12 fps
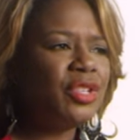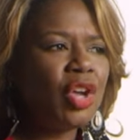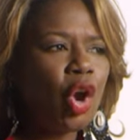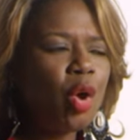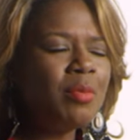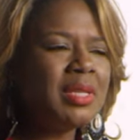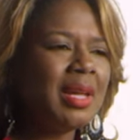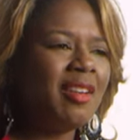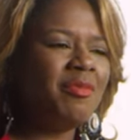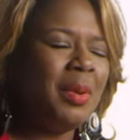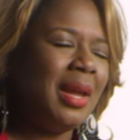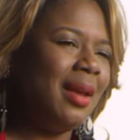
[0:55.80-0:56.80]
In terms
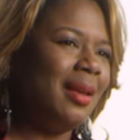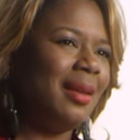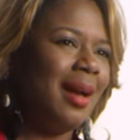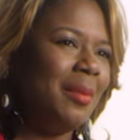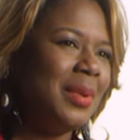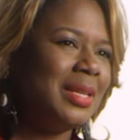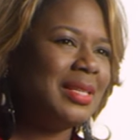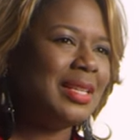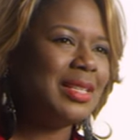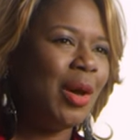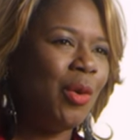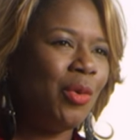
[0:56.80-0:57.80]
of being a
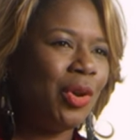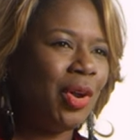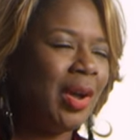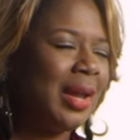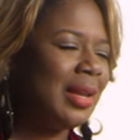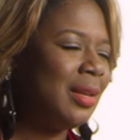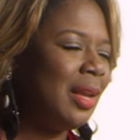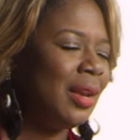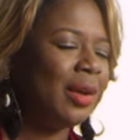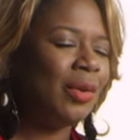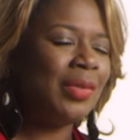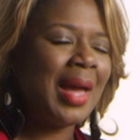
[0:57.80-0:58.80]
business owner, it,
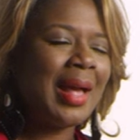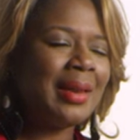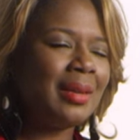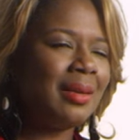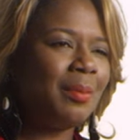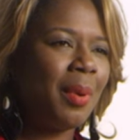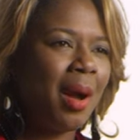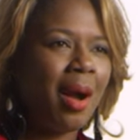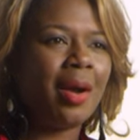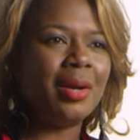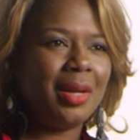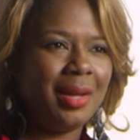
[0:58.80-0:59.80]
you know, that
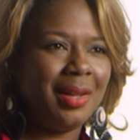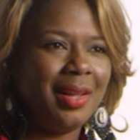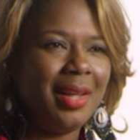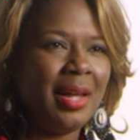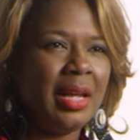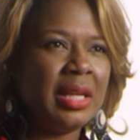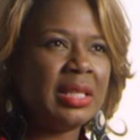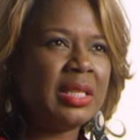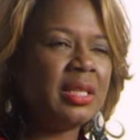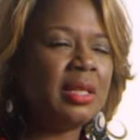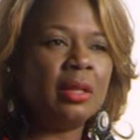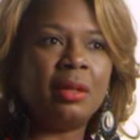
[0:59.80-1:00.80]
part is
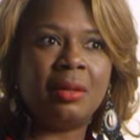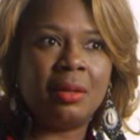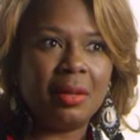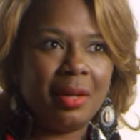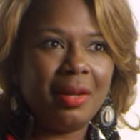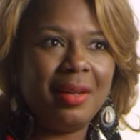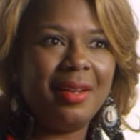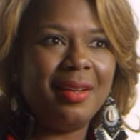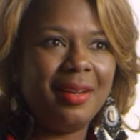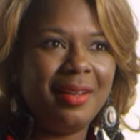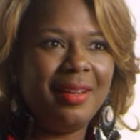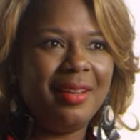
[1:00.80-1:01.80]
still
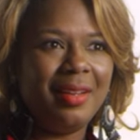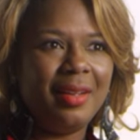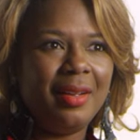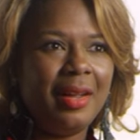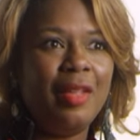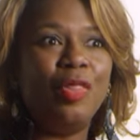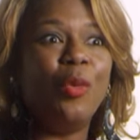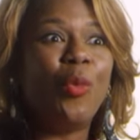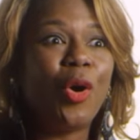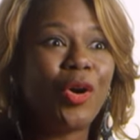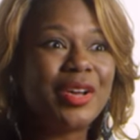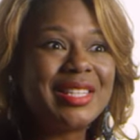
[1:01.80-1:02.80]
in the
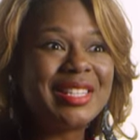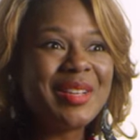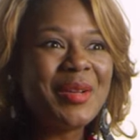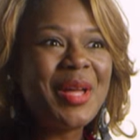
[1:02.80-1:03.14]
works.